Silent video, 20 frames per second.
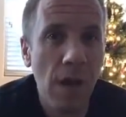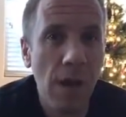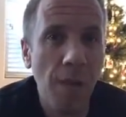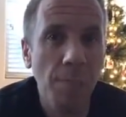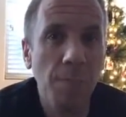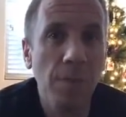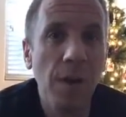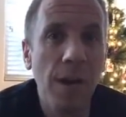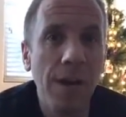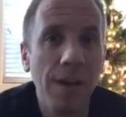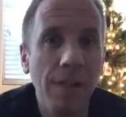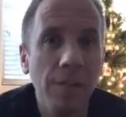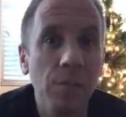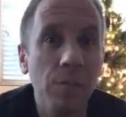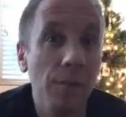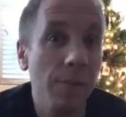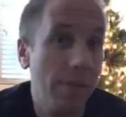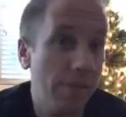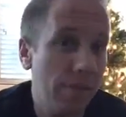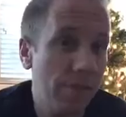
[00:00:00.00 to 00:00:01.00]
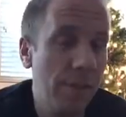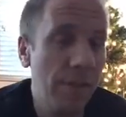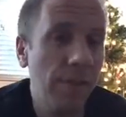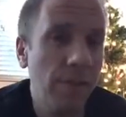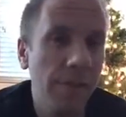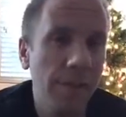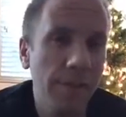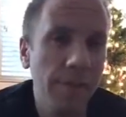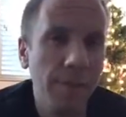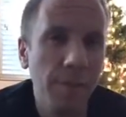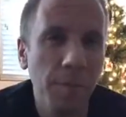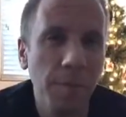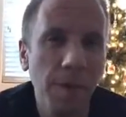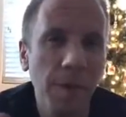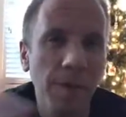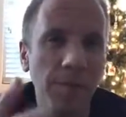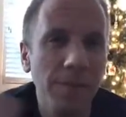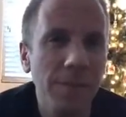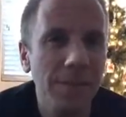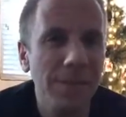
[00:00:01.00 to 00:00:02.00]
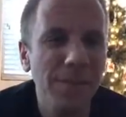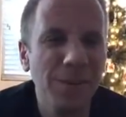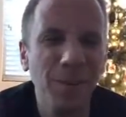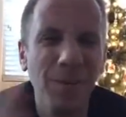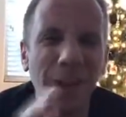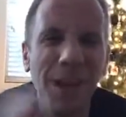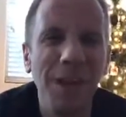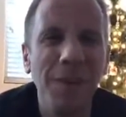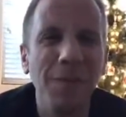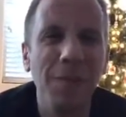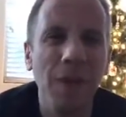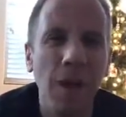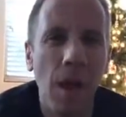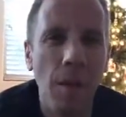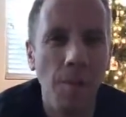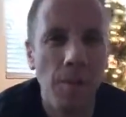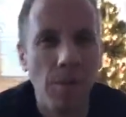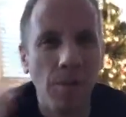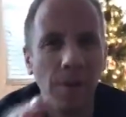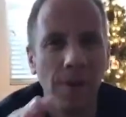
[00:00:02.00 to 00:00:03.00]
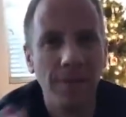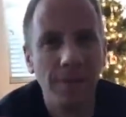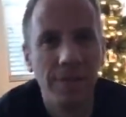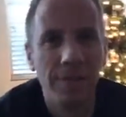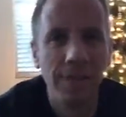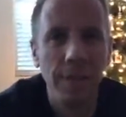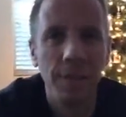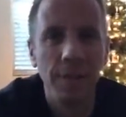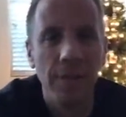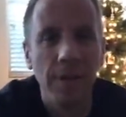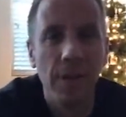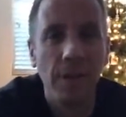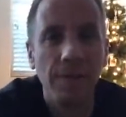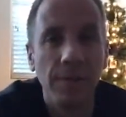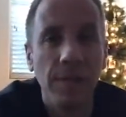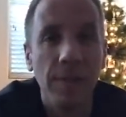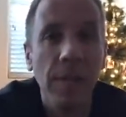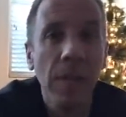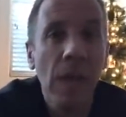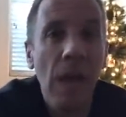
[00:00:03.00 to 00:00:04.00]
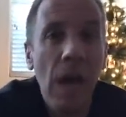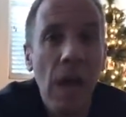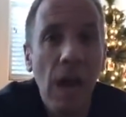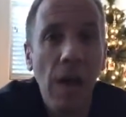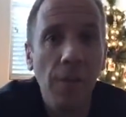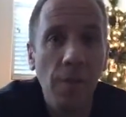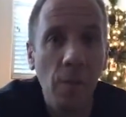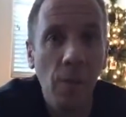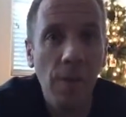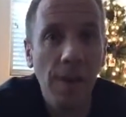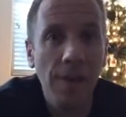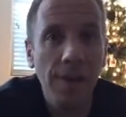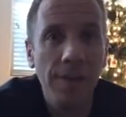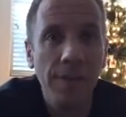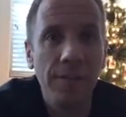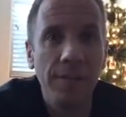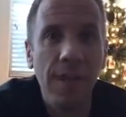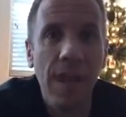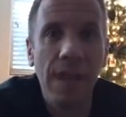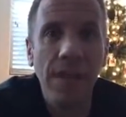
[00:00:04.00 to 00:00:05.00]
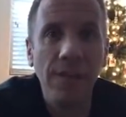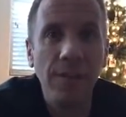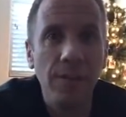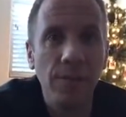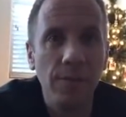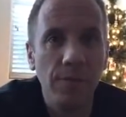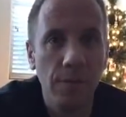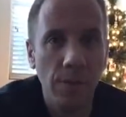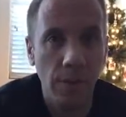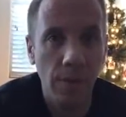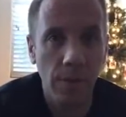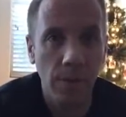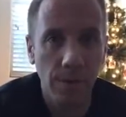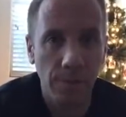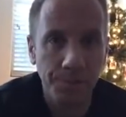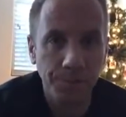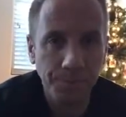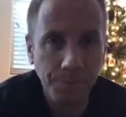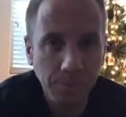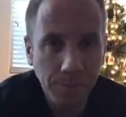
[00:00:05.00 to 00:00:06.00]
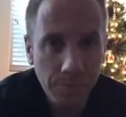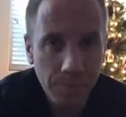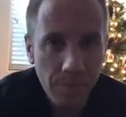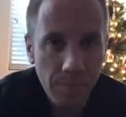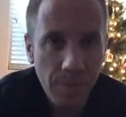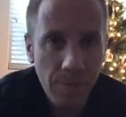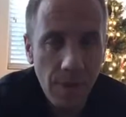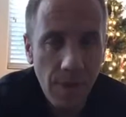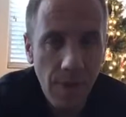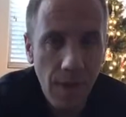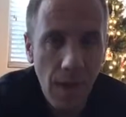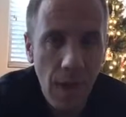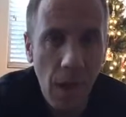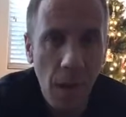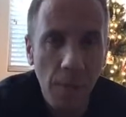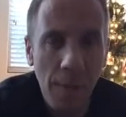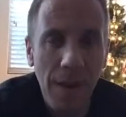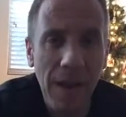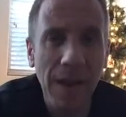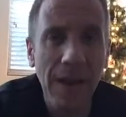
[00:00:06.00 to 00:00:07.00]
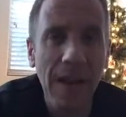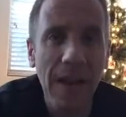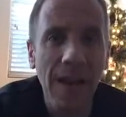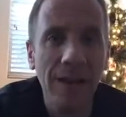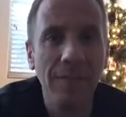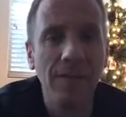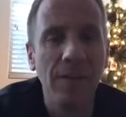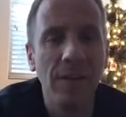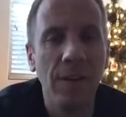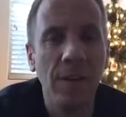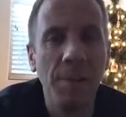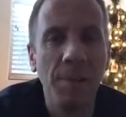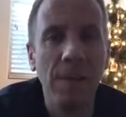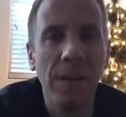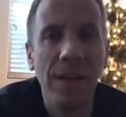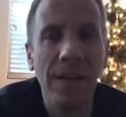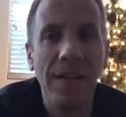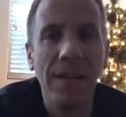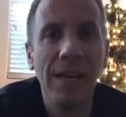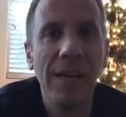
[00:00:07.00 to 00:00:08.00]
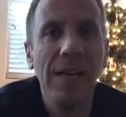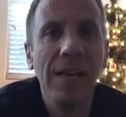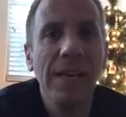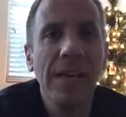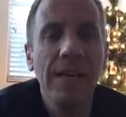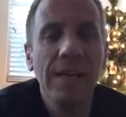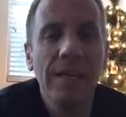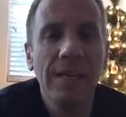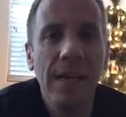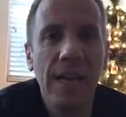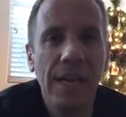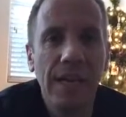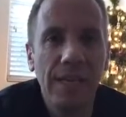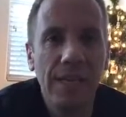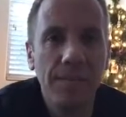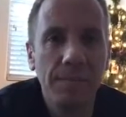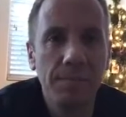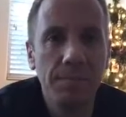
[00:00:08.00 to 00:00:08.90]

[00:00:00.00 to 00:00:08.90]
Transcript: products with still healthy margins? So kind of a couple questions I'm going to cover. The one is I use Google, and I type in like